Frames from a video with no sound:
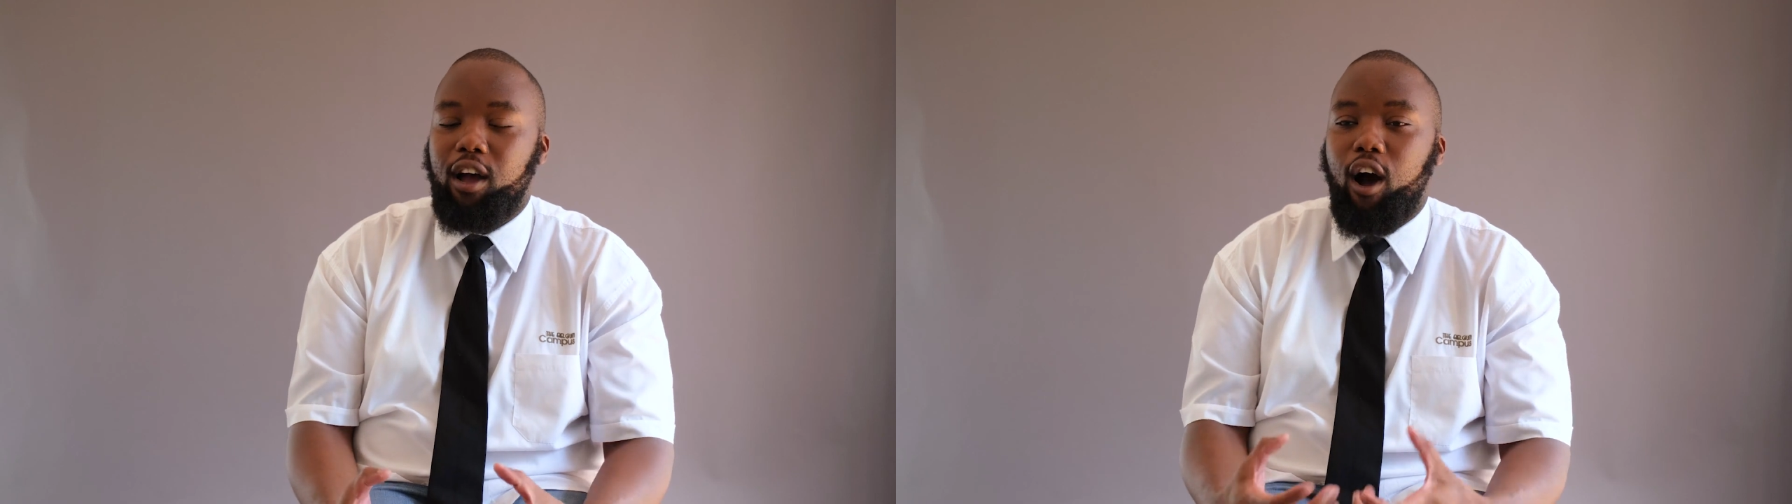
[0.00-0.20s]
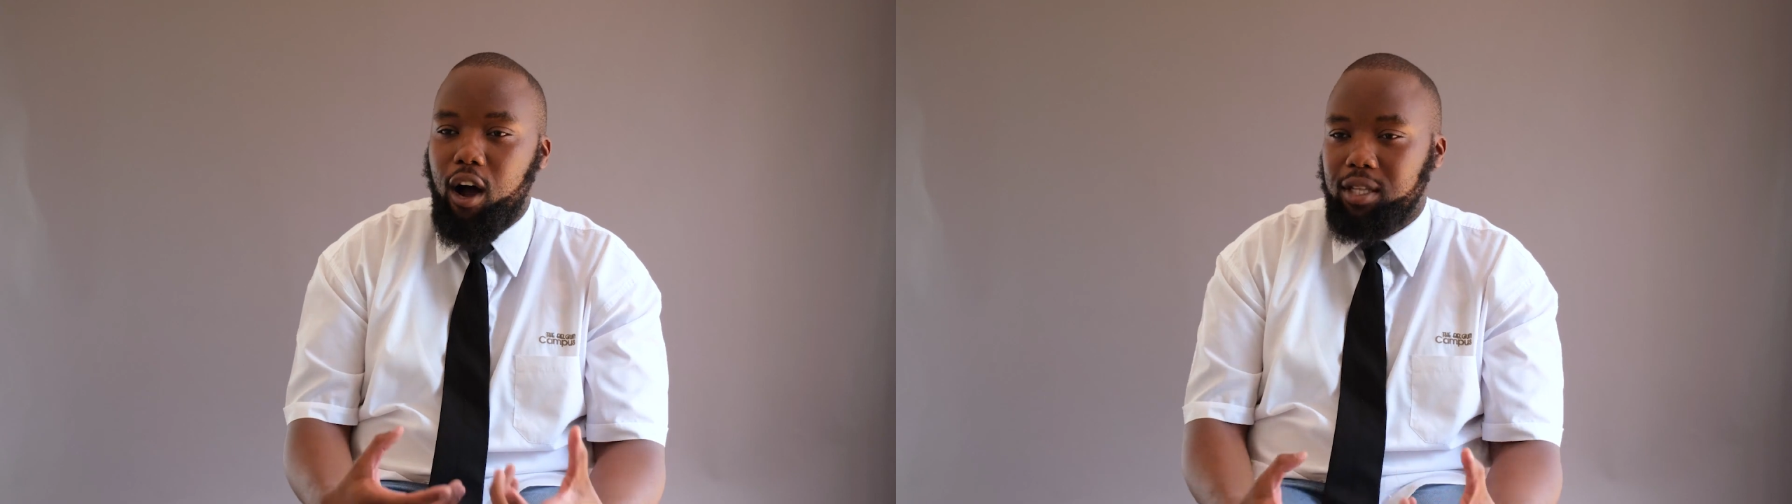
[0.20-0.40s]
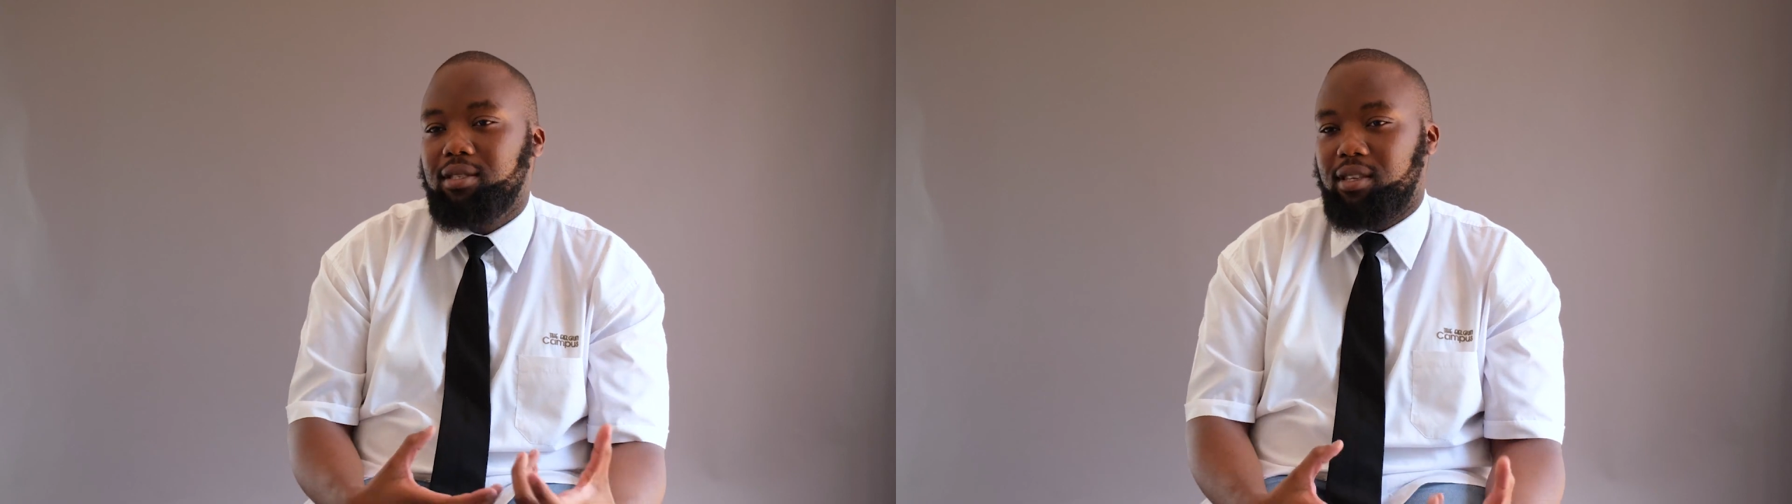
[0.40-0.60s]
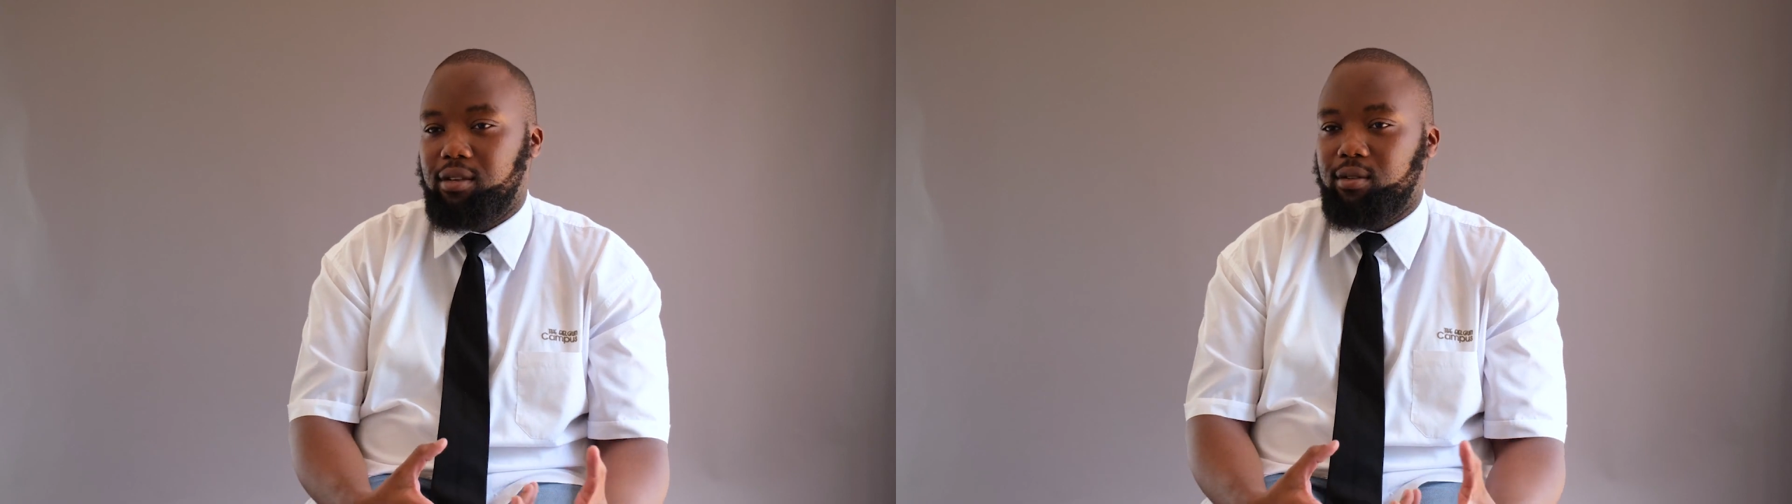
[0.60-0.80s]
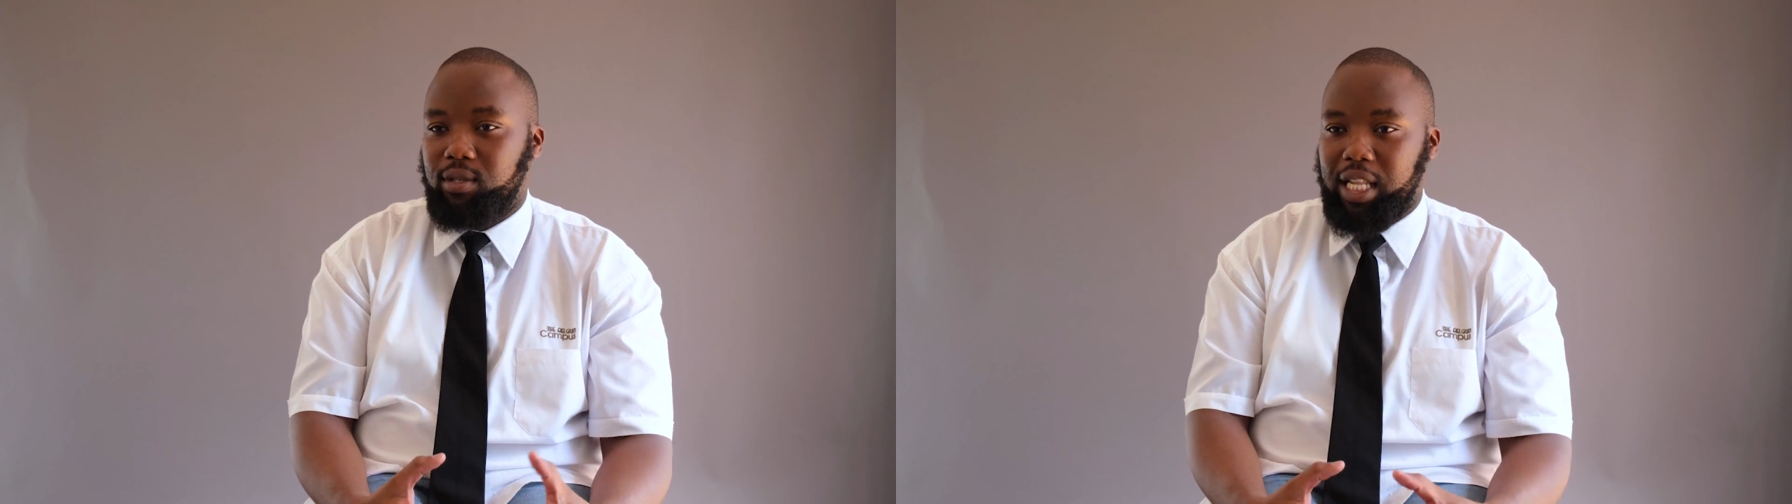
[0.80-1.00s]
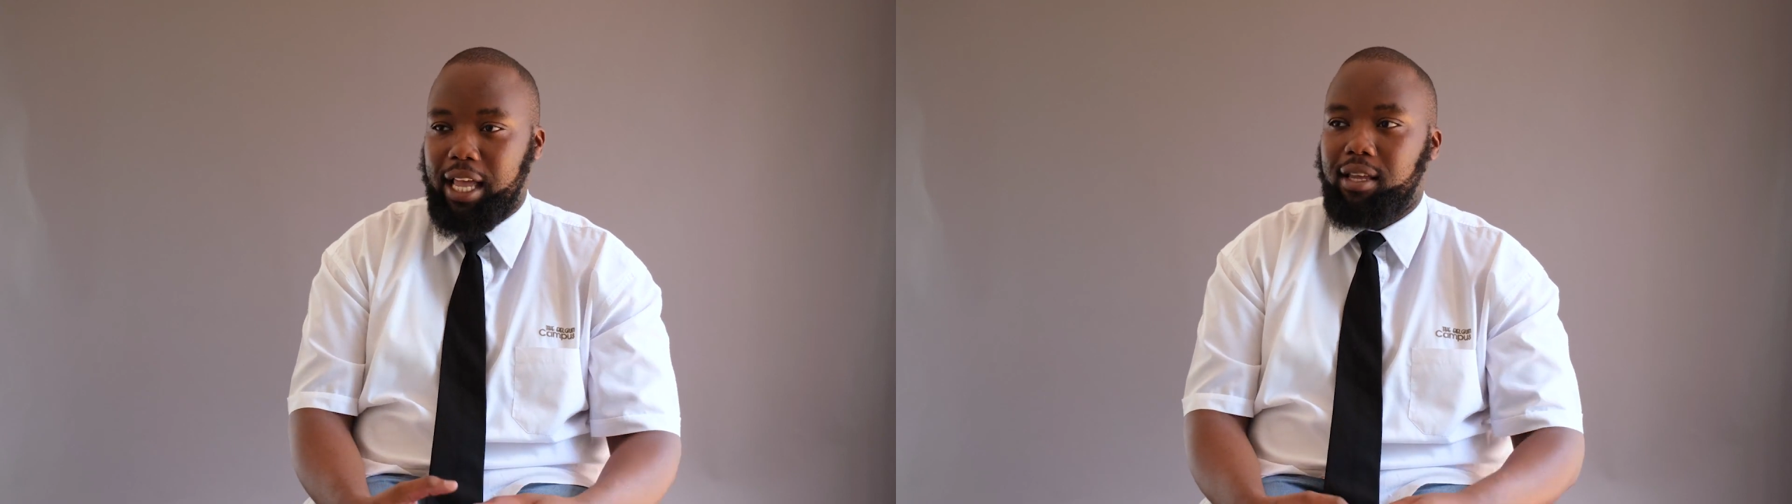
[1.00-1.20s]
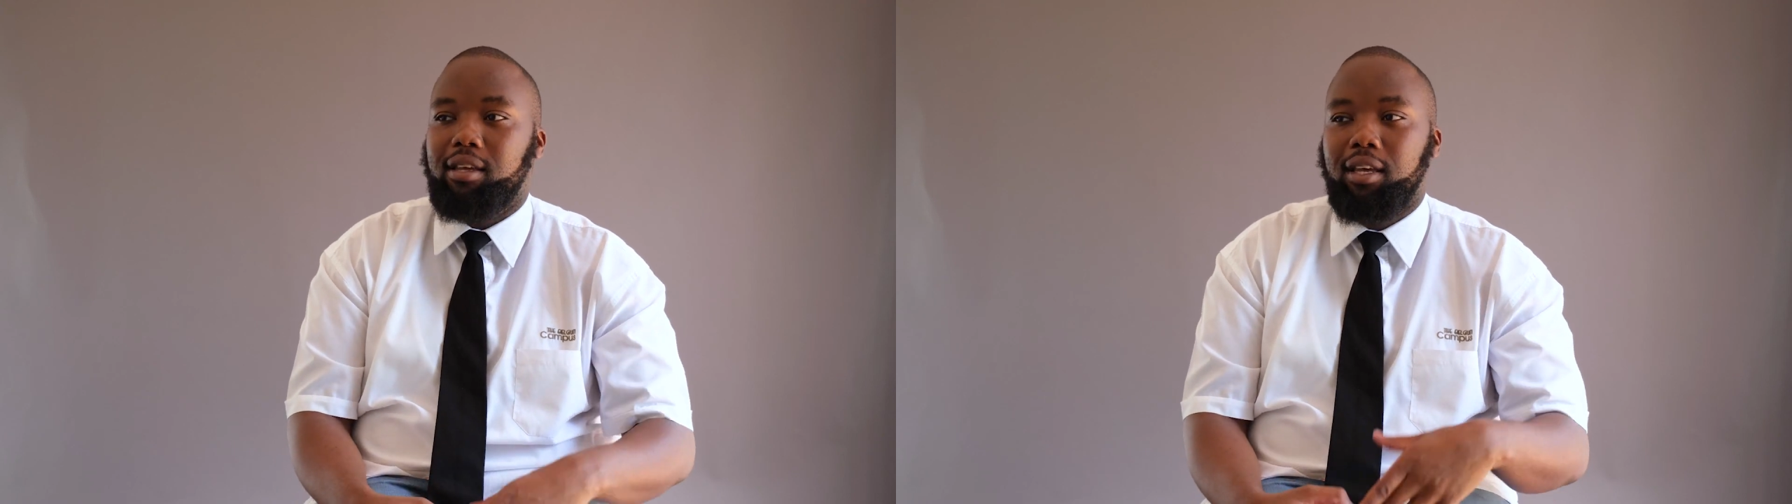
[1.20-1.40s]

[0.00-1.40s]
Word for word: hard skills like